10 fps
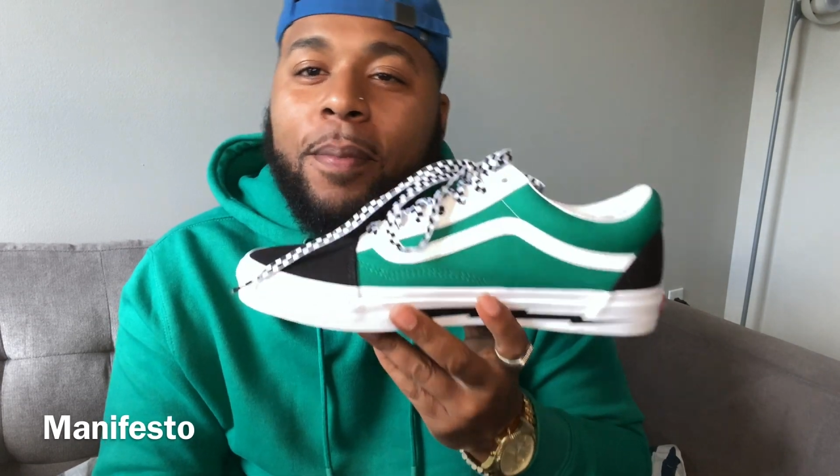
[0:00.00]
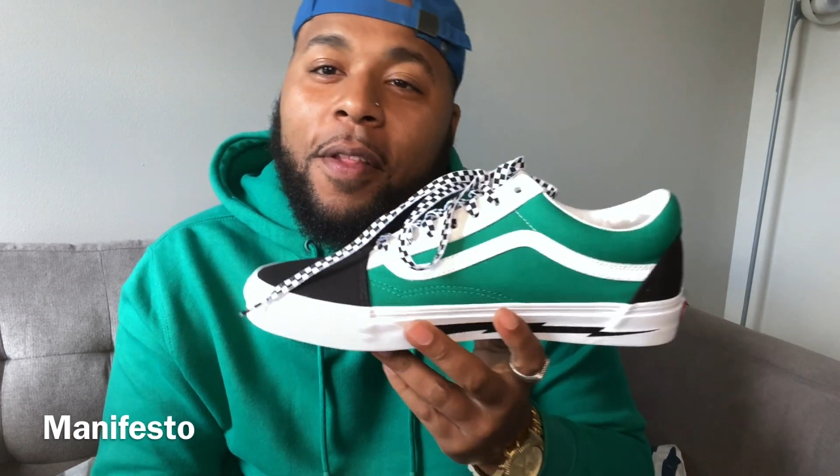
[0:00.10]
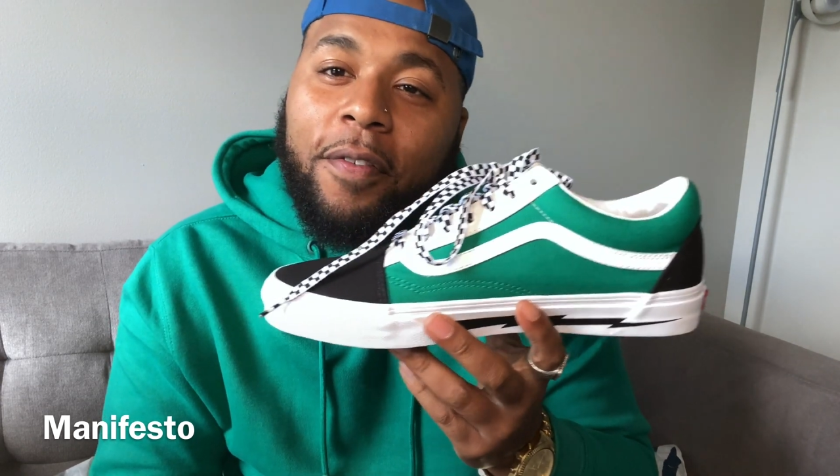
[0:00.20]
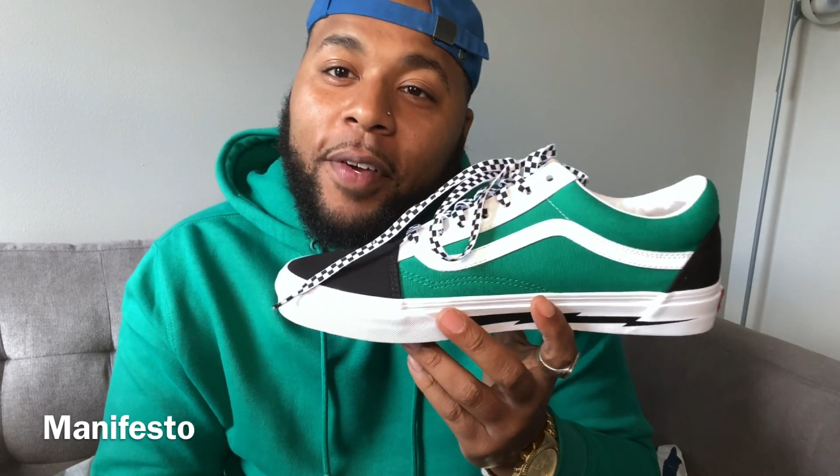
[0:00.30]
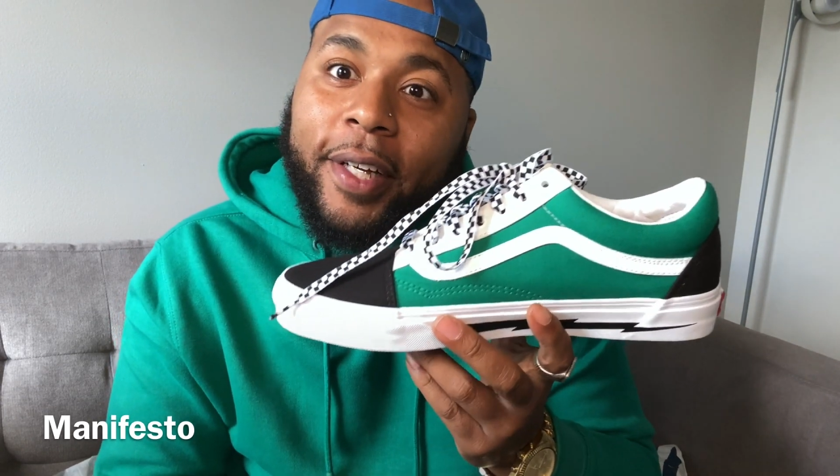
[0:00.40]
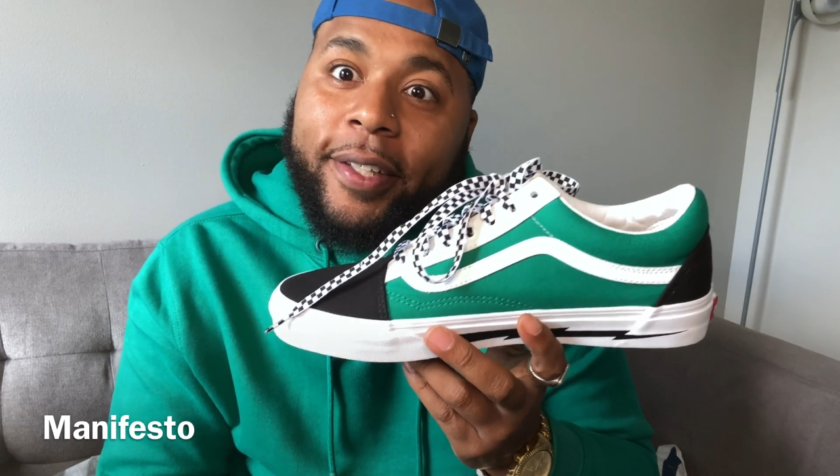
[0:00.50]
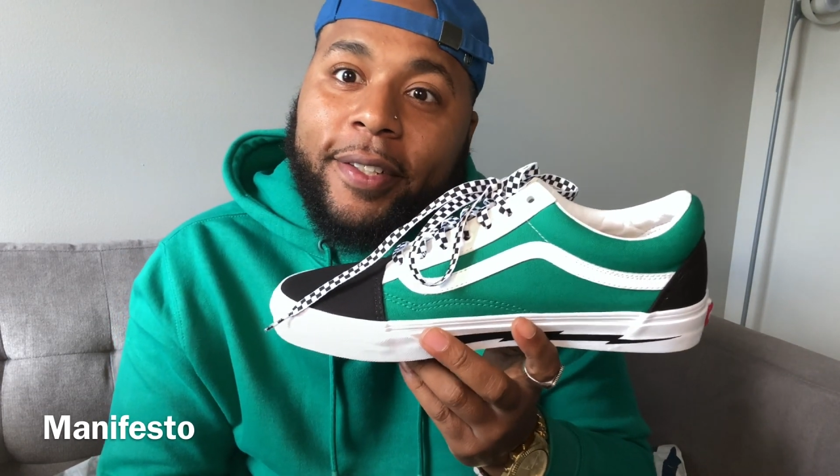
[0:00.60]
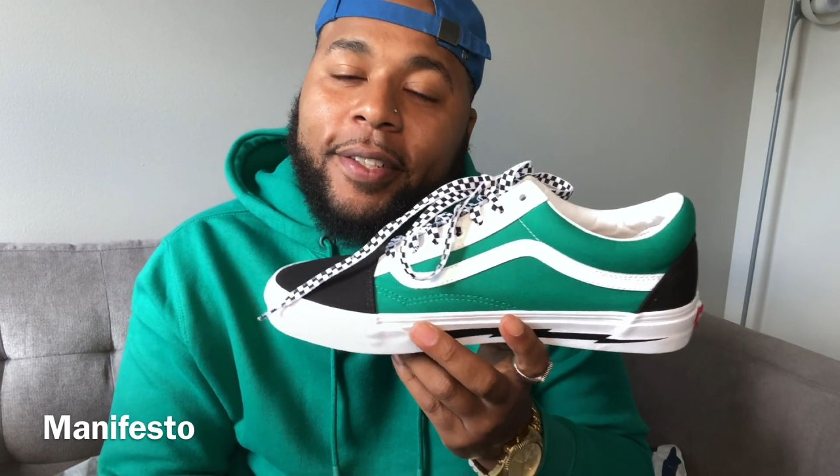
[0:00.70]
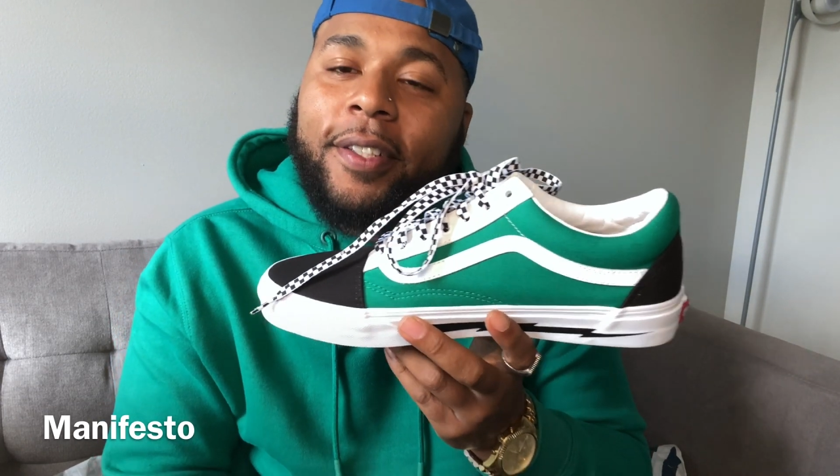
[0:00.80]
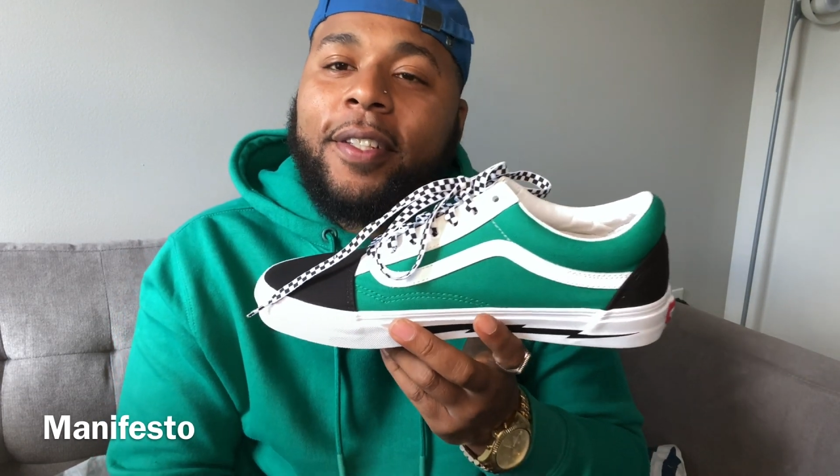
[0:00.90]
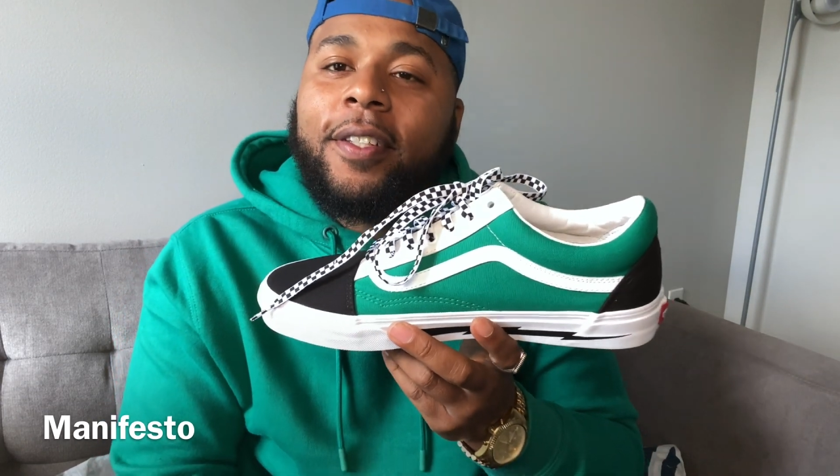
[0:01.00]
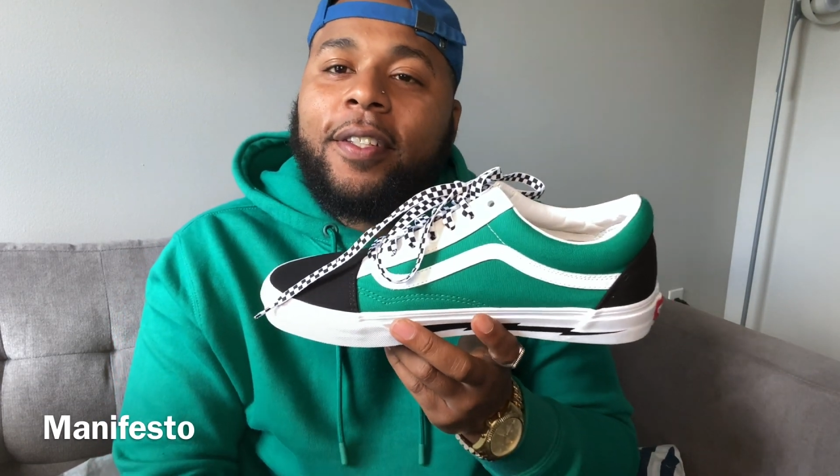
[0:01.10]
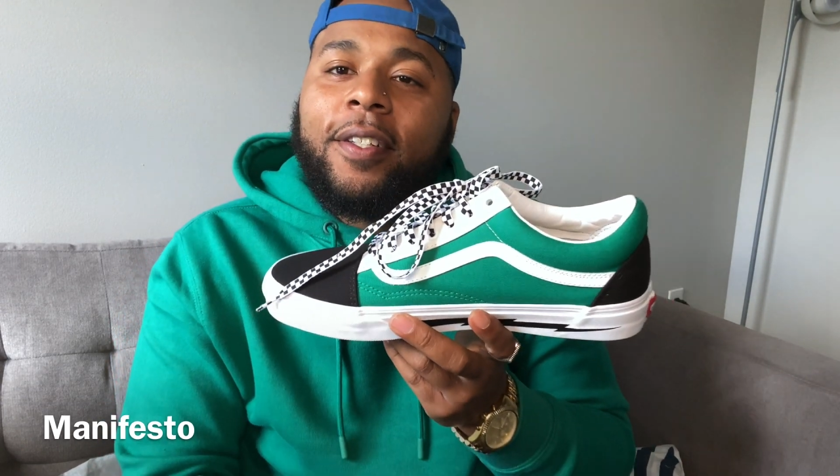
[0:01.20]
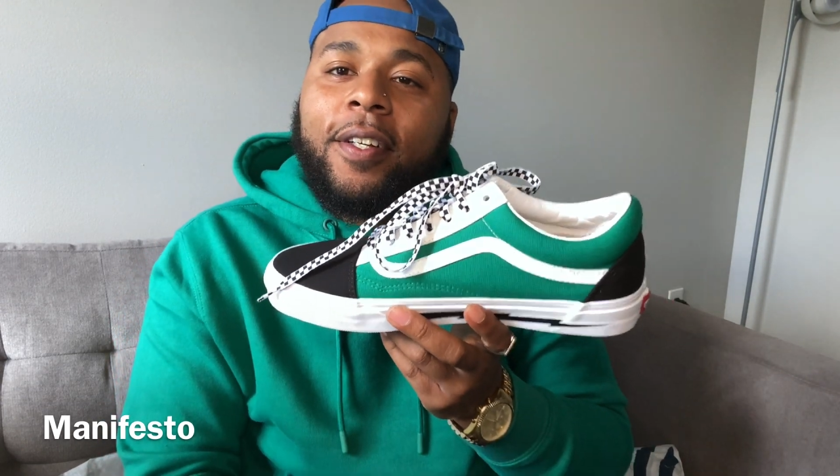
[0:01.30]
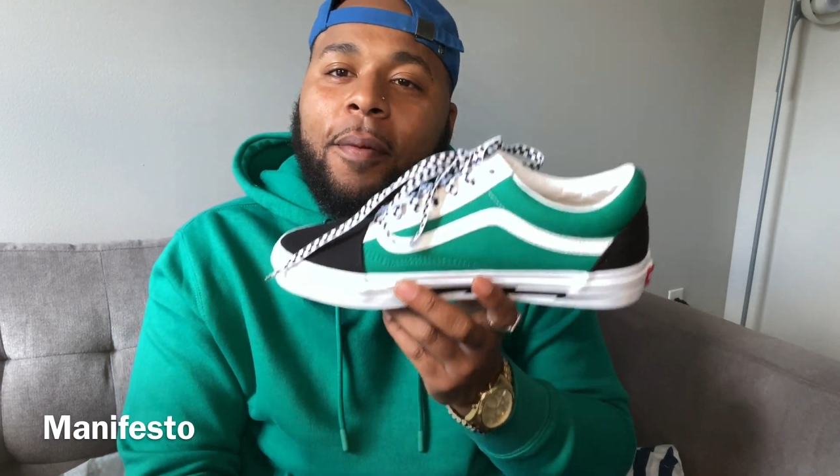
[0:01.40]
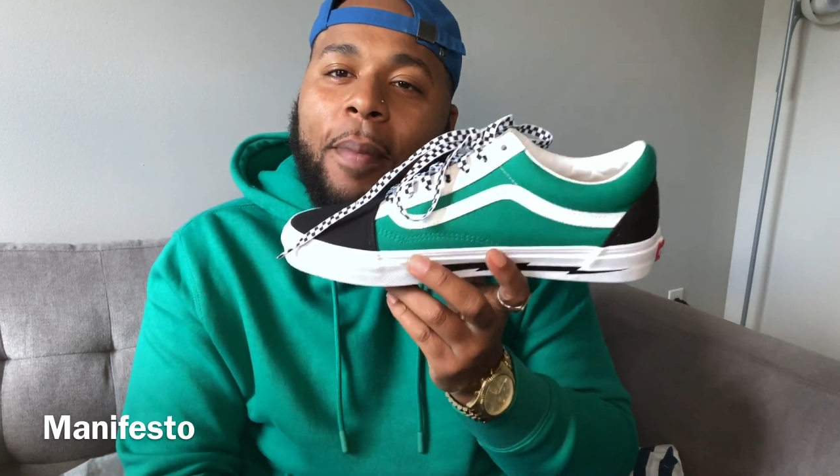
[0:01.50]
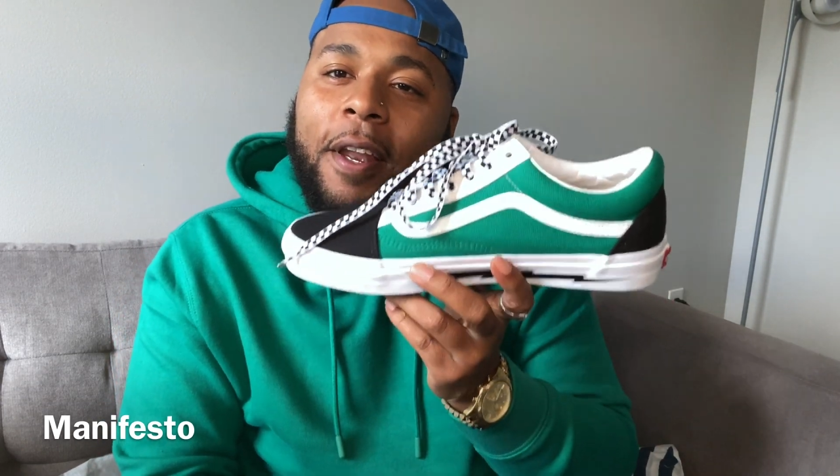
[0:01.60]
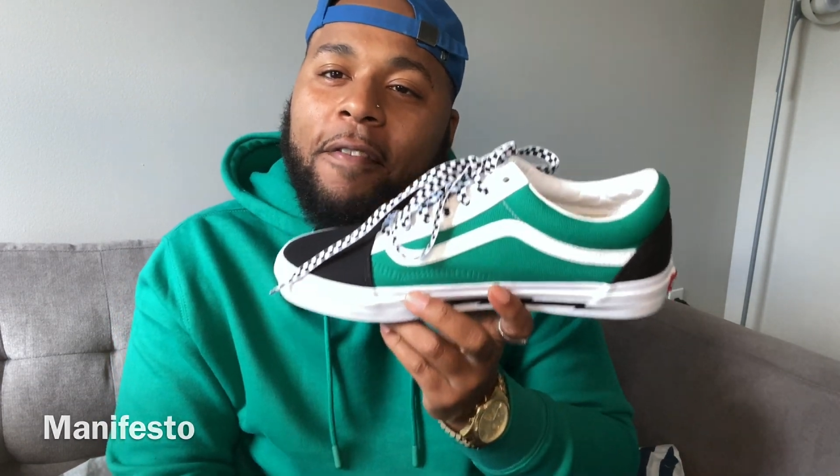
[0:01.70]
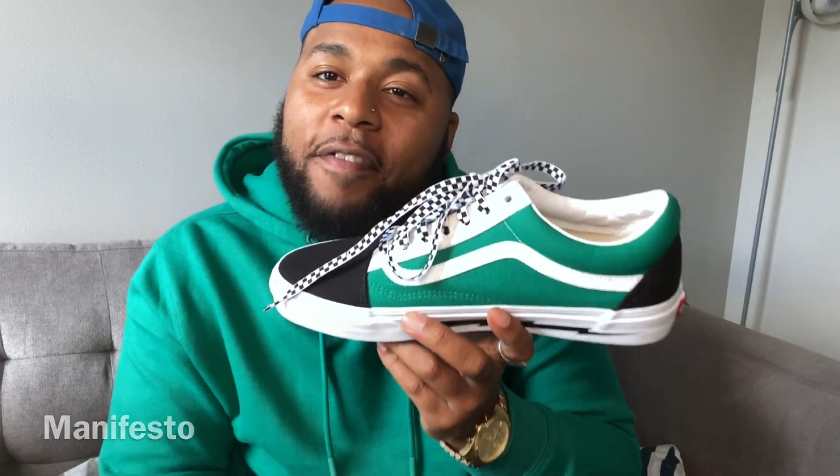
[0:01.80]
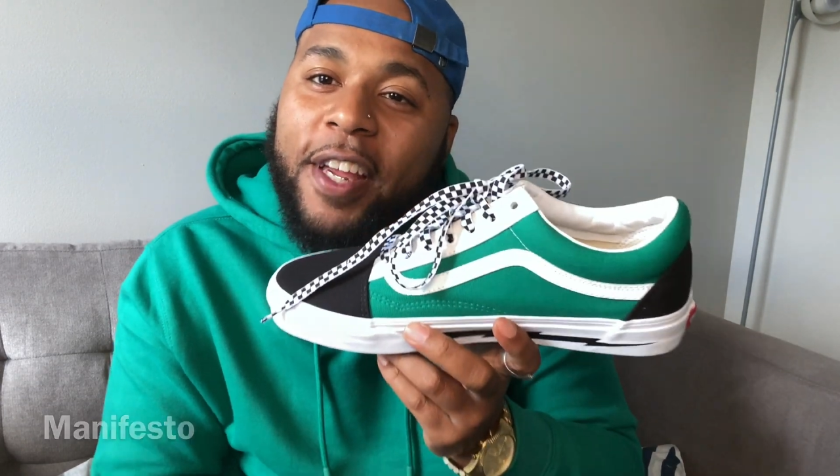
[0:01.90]
motherfuckers
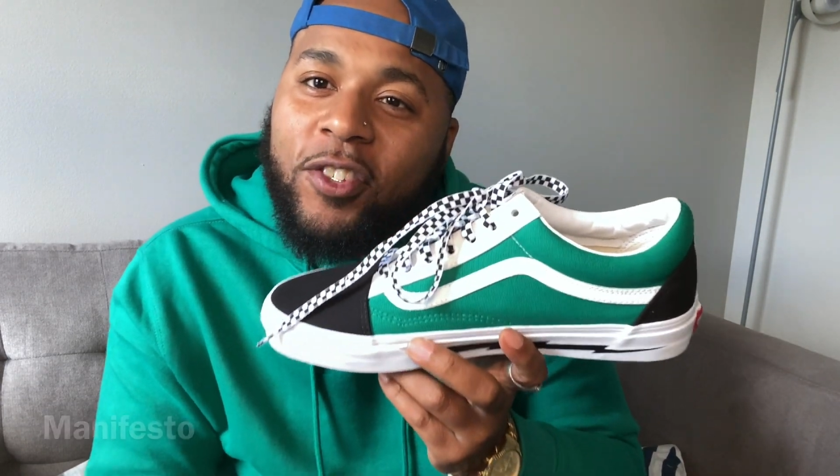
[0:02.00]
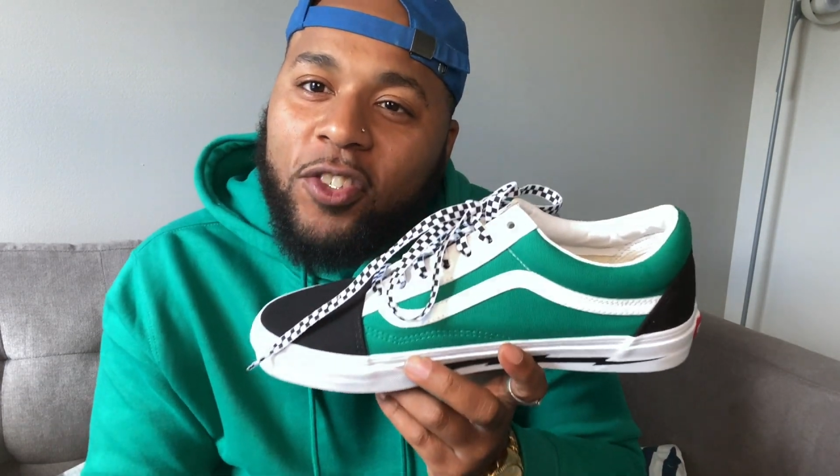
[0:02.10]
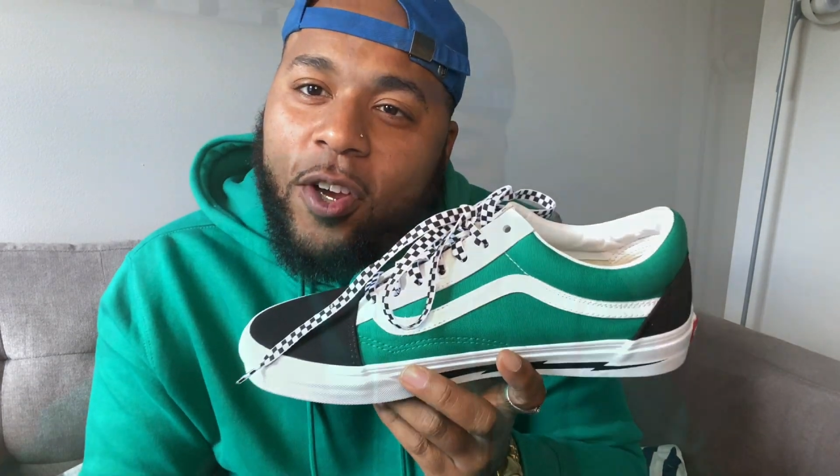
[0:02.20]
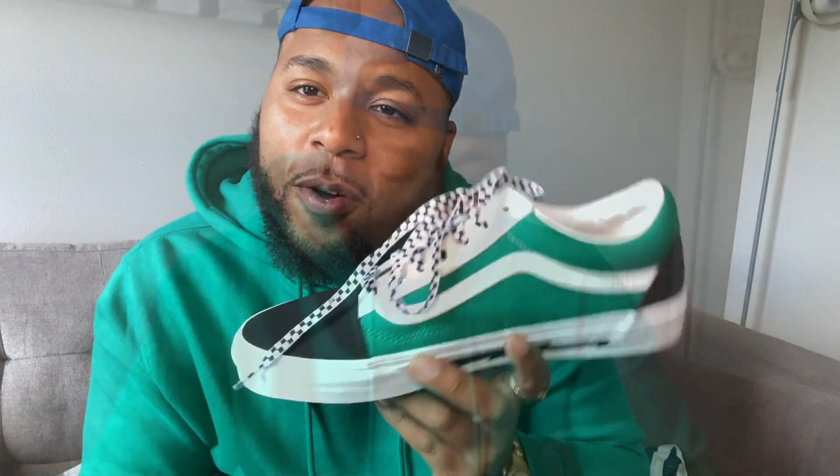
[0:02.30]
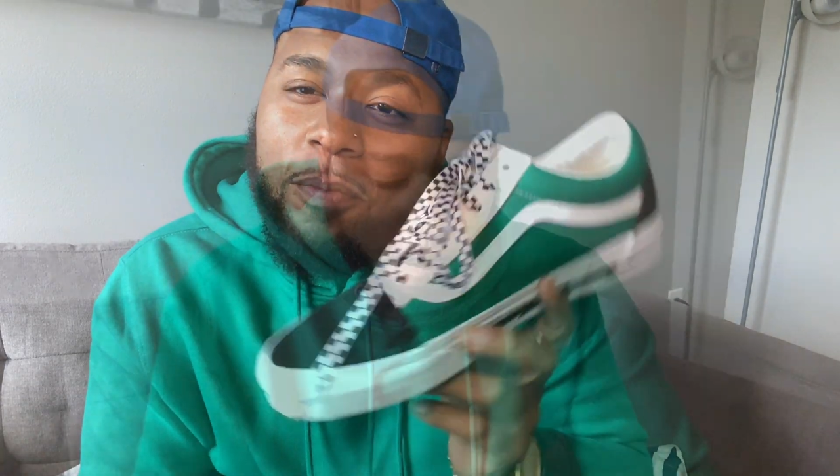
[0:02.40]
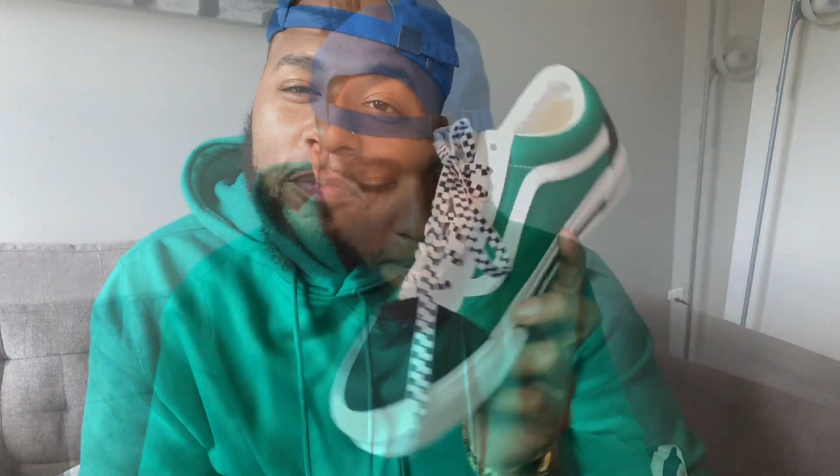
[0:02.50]
manifesto.